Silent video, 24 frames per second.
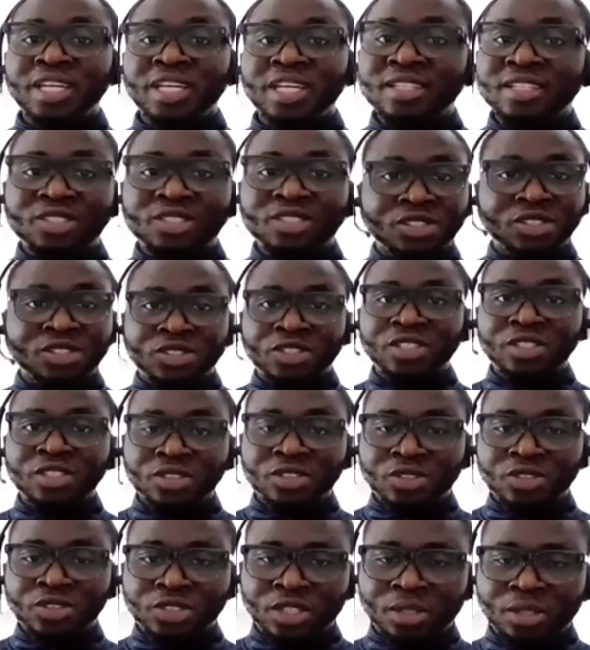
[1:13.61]
yes, you're
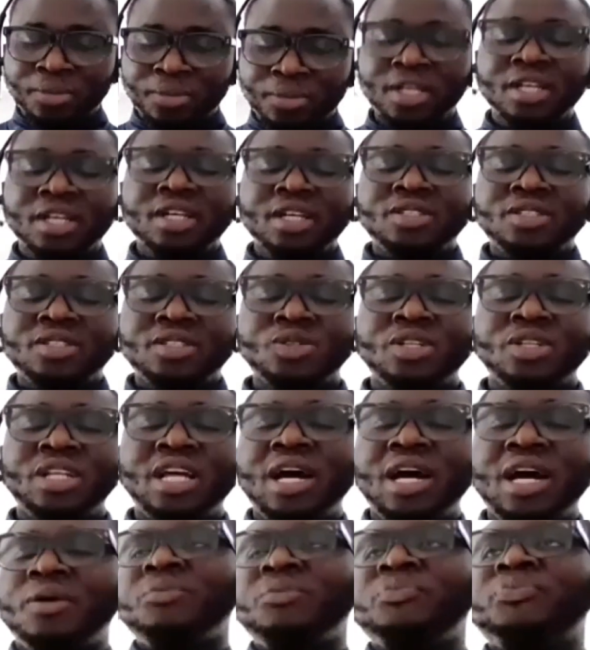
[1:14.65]
doing good job. So
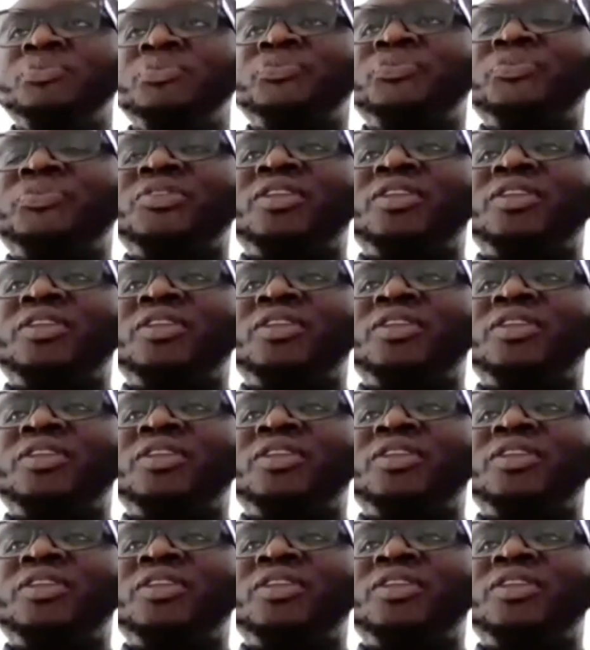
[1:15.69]
now,